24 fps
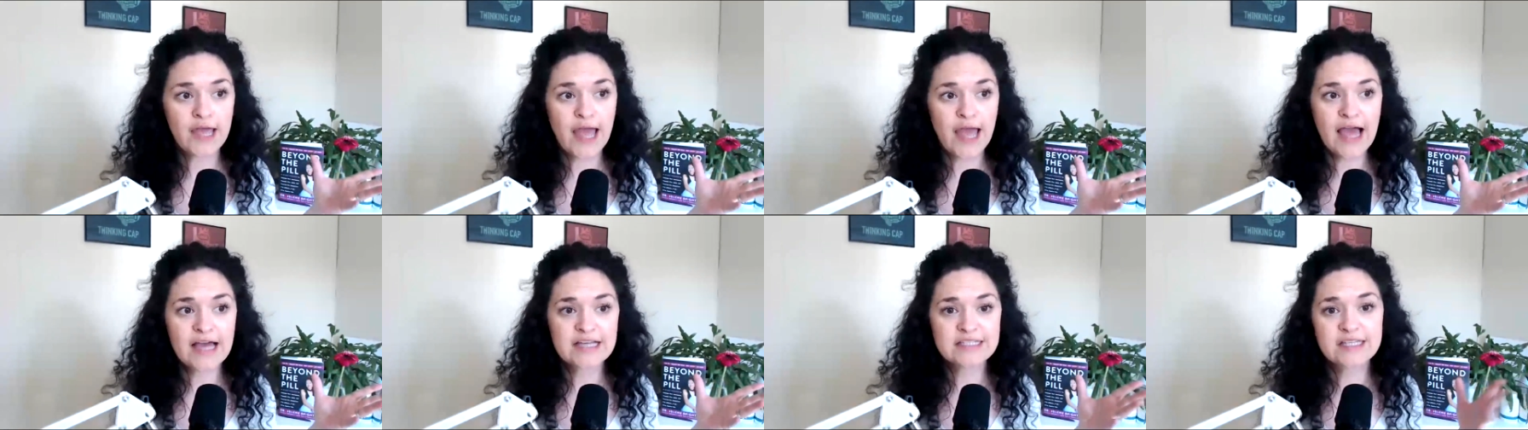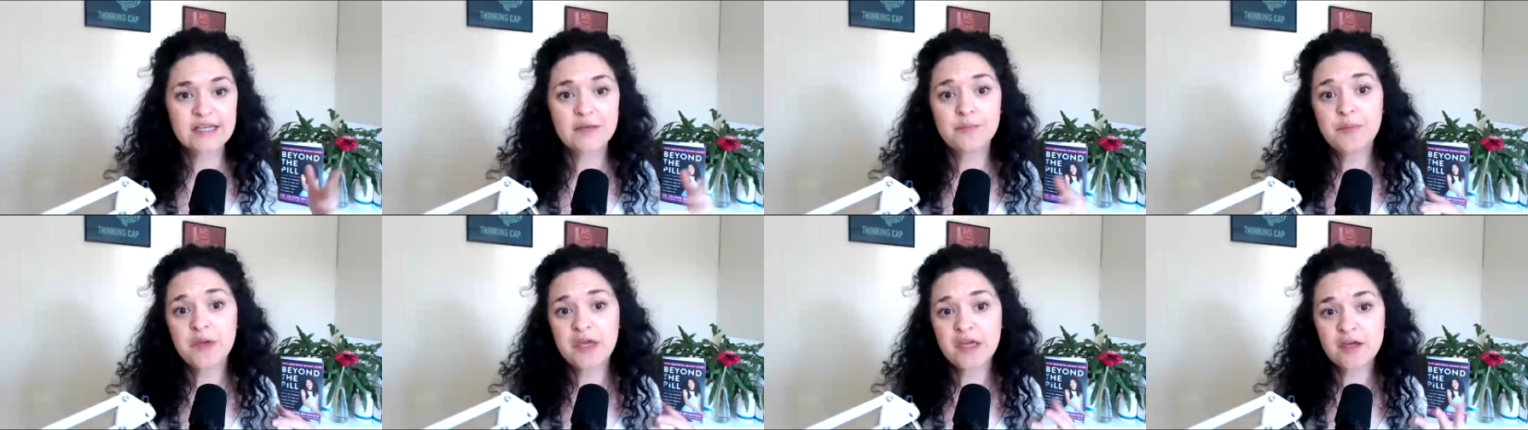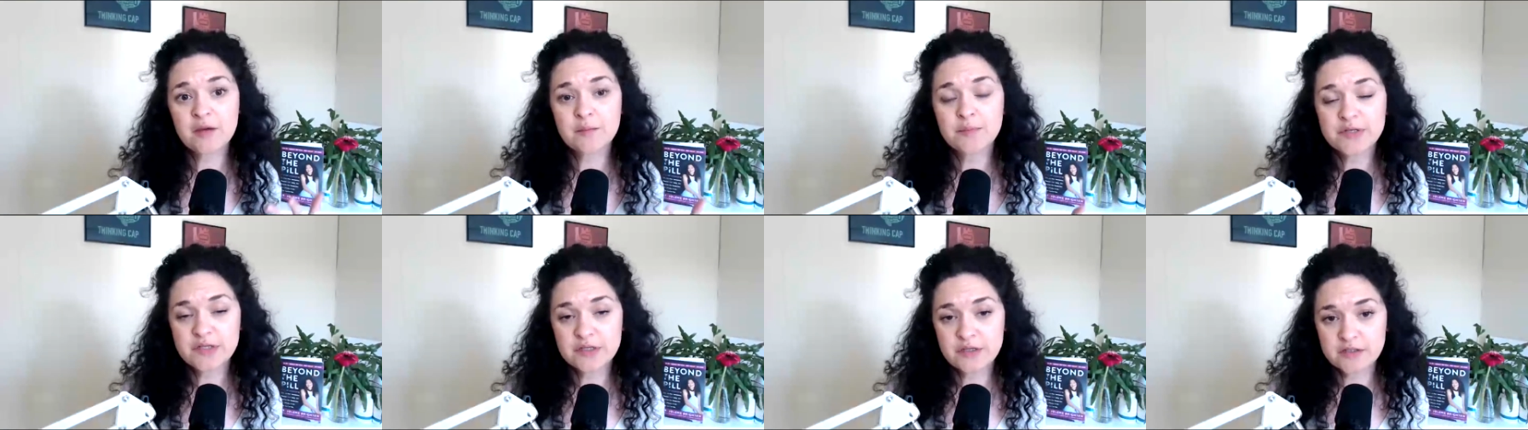acid being
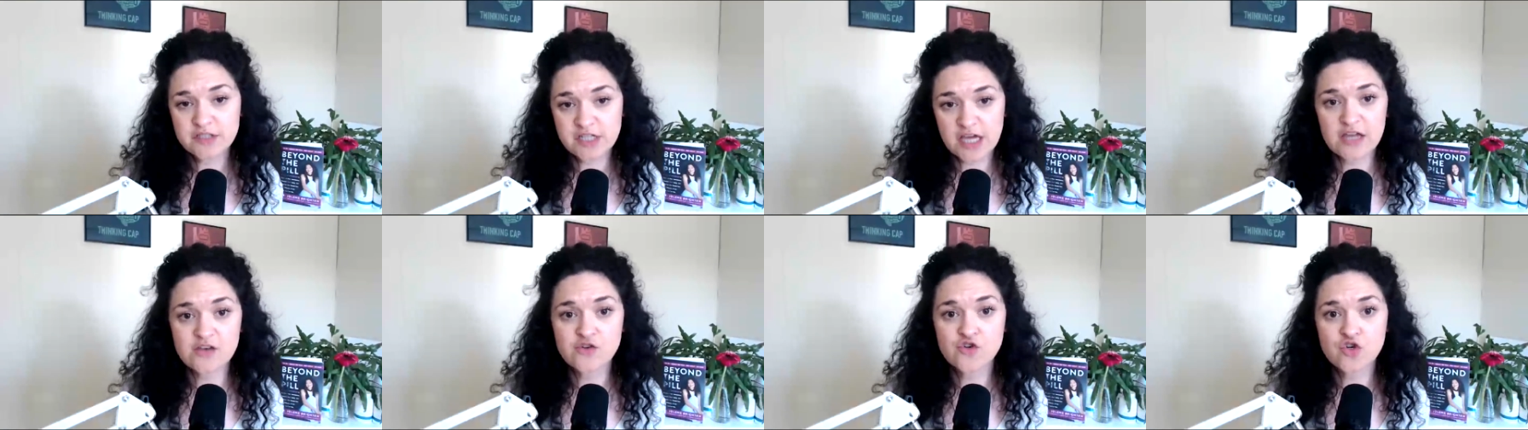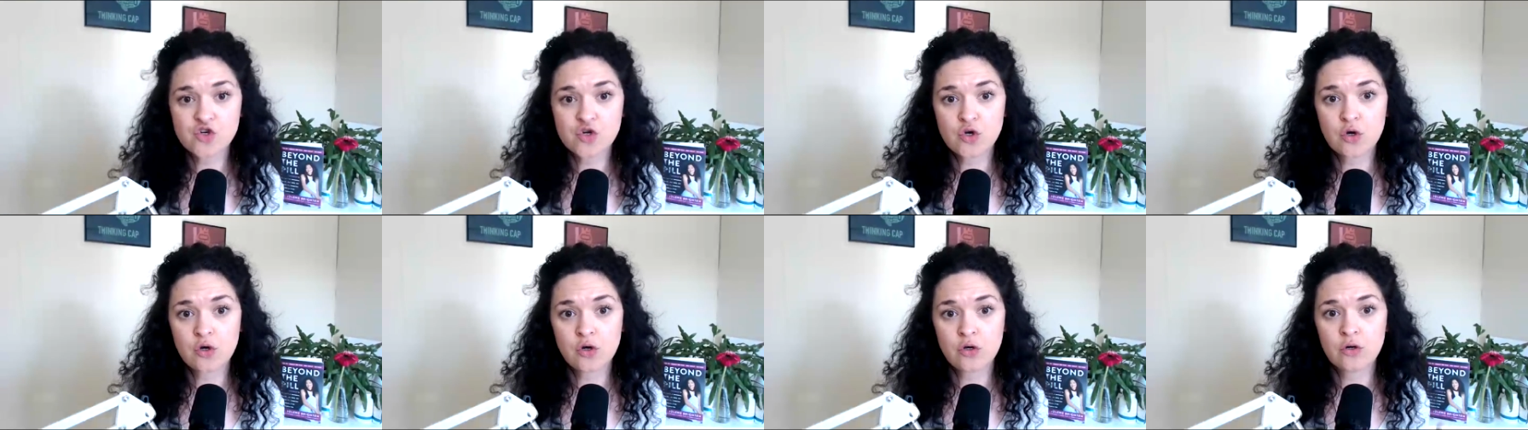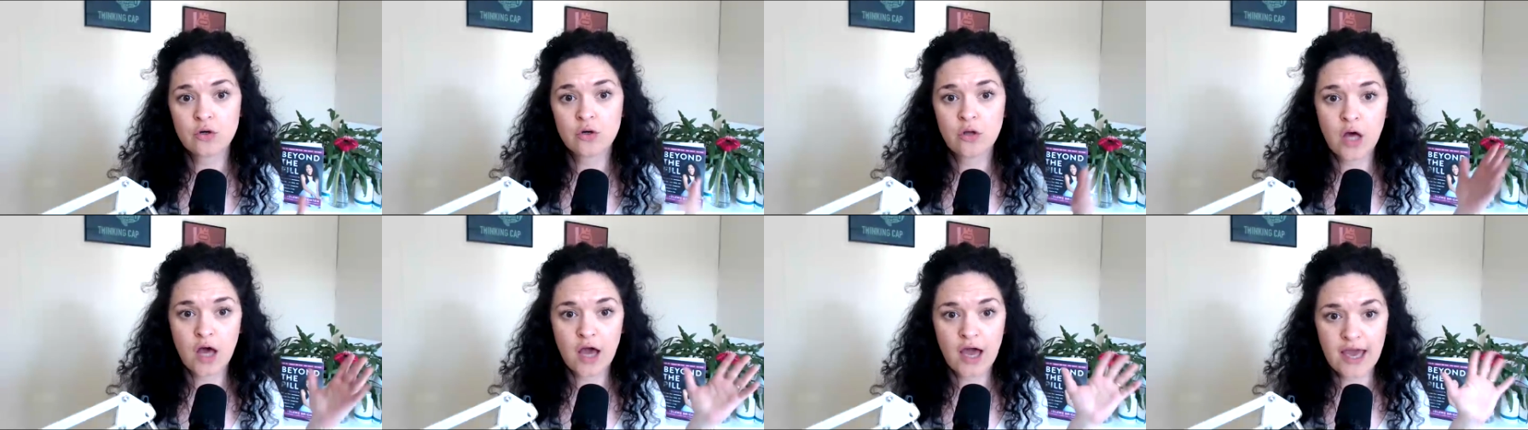a
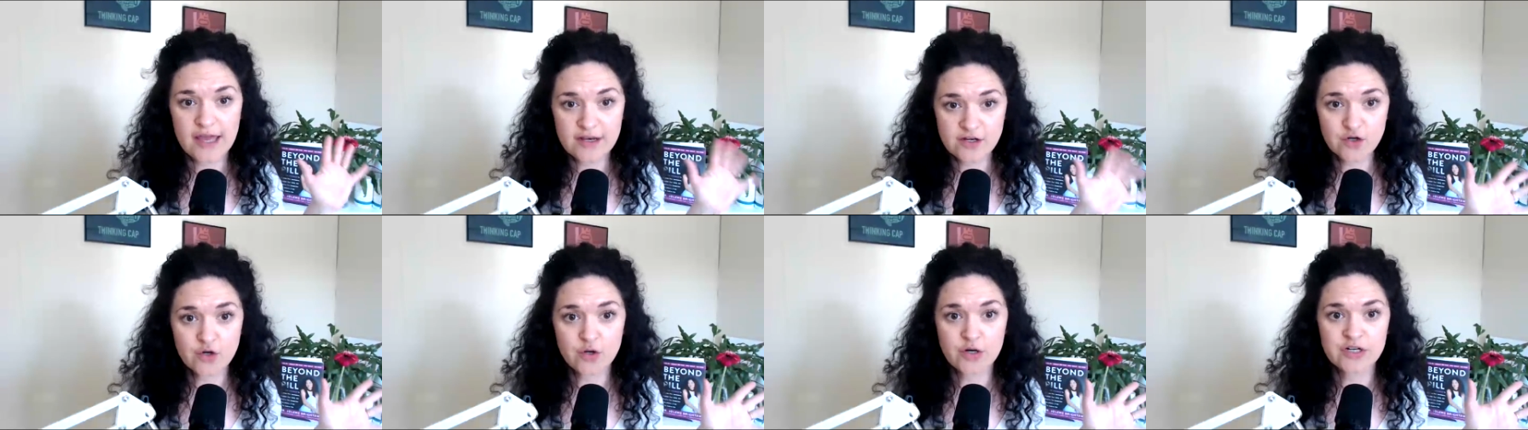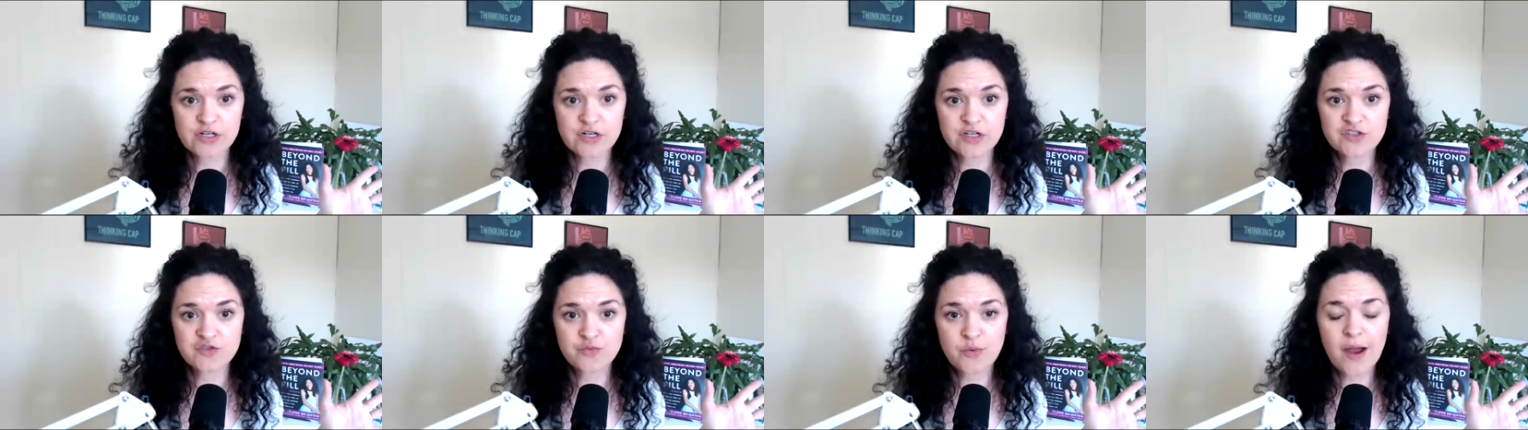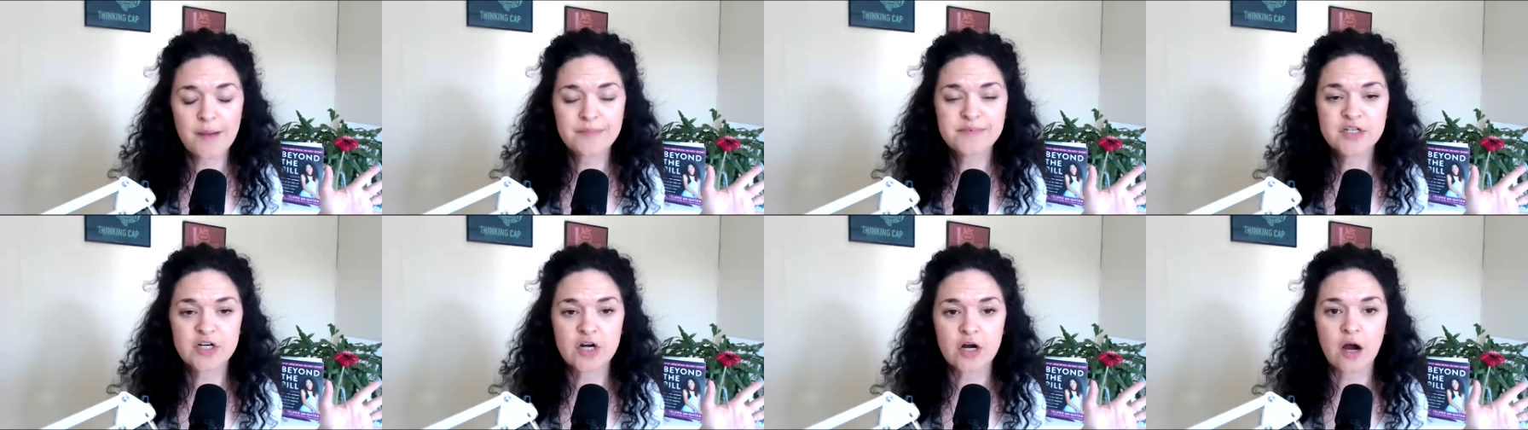potential endocrine
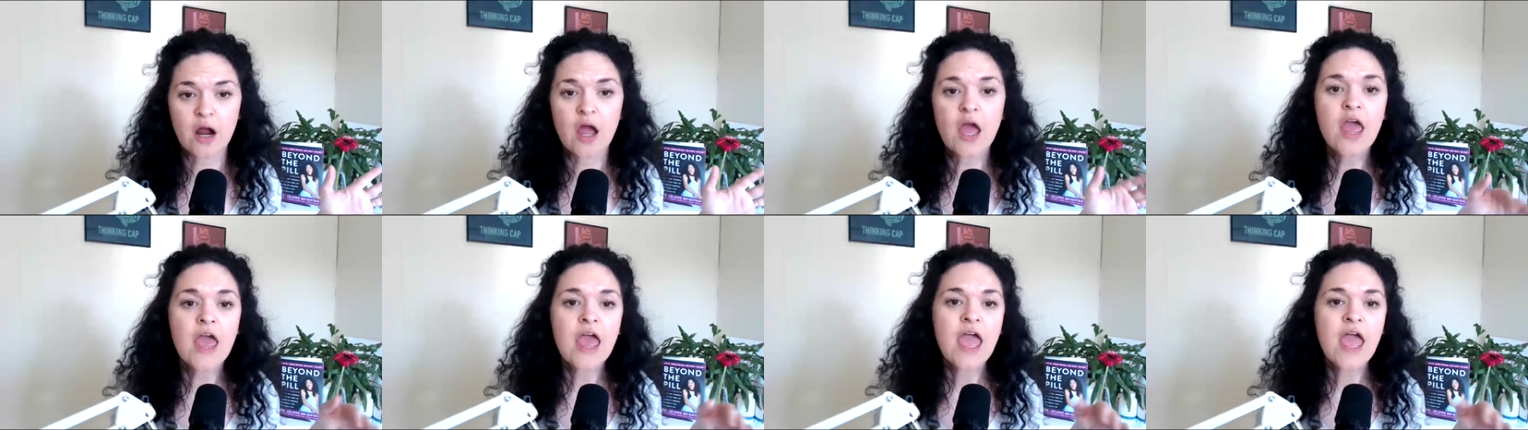disruptor.